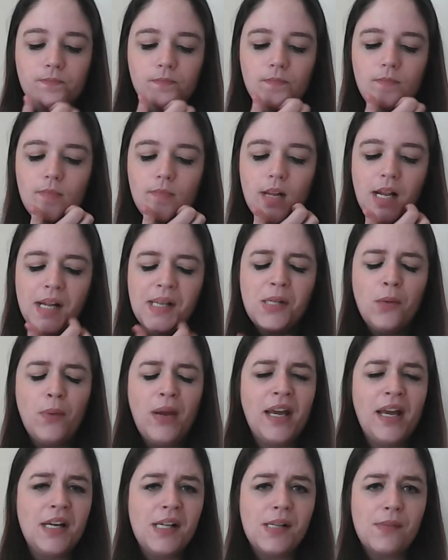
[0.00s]
And so
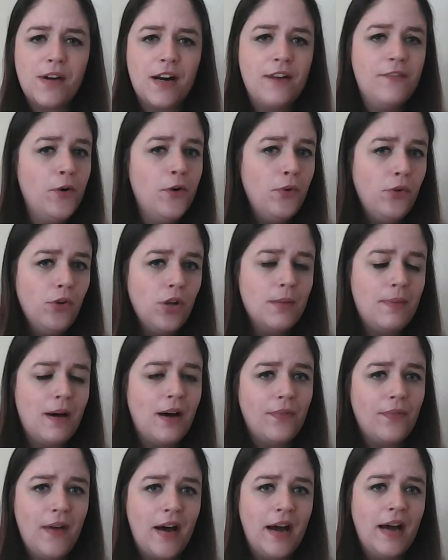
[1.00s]
Anna's very vocal about
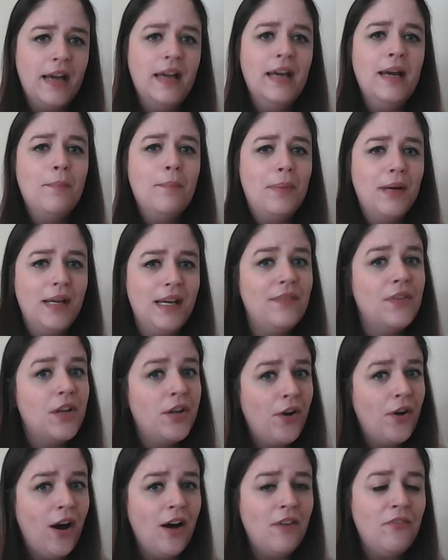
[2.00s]
that, but in the
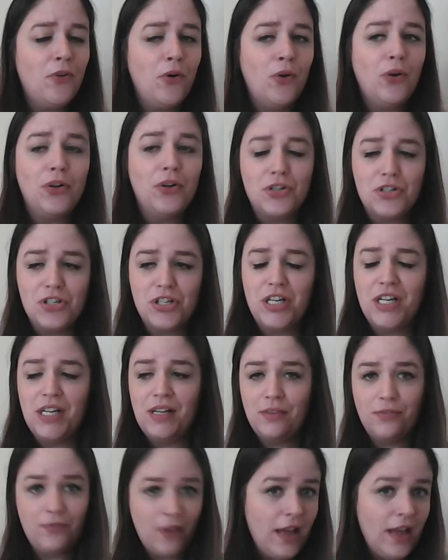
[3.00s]
novel, she
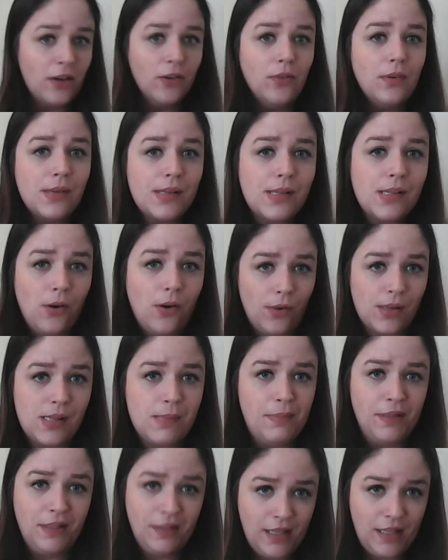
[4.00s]
fails
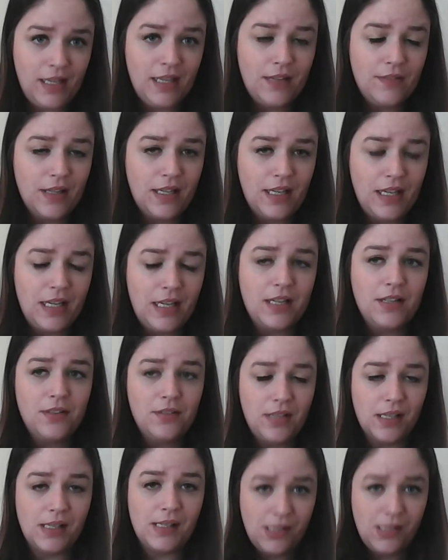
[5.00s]
ultimately. The king
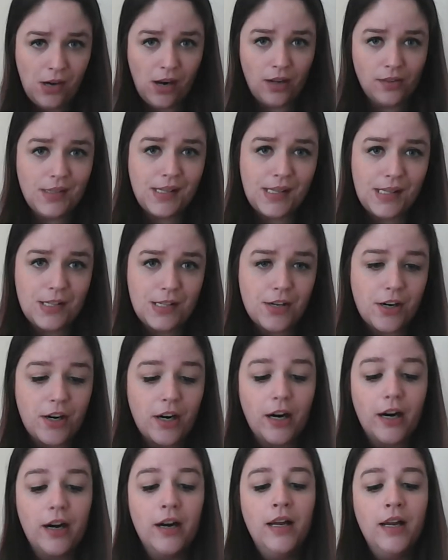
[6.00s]
does not listen to
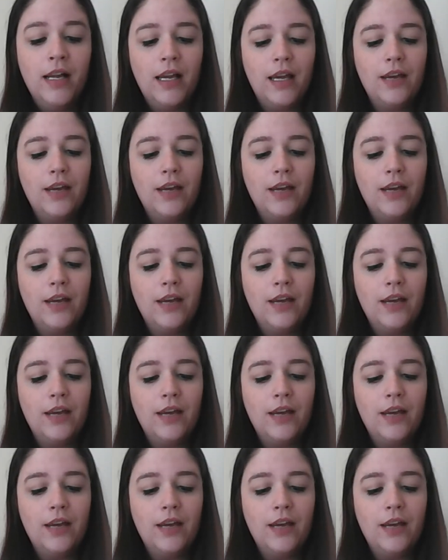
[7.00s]
her. In the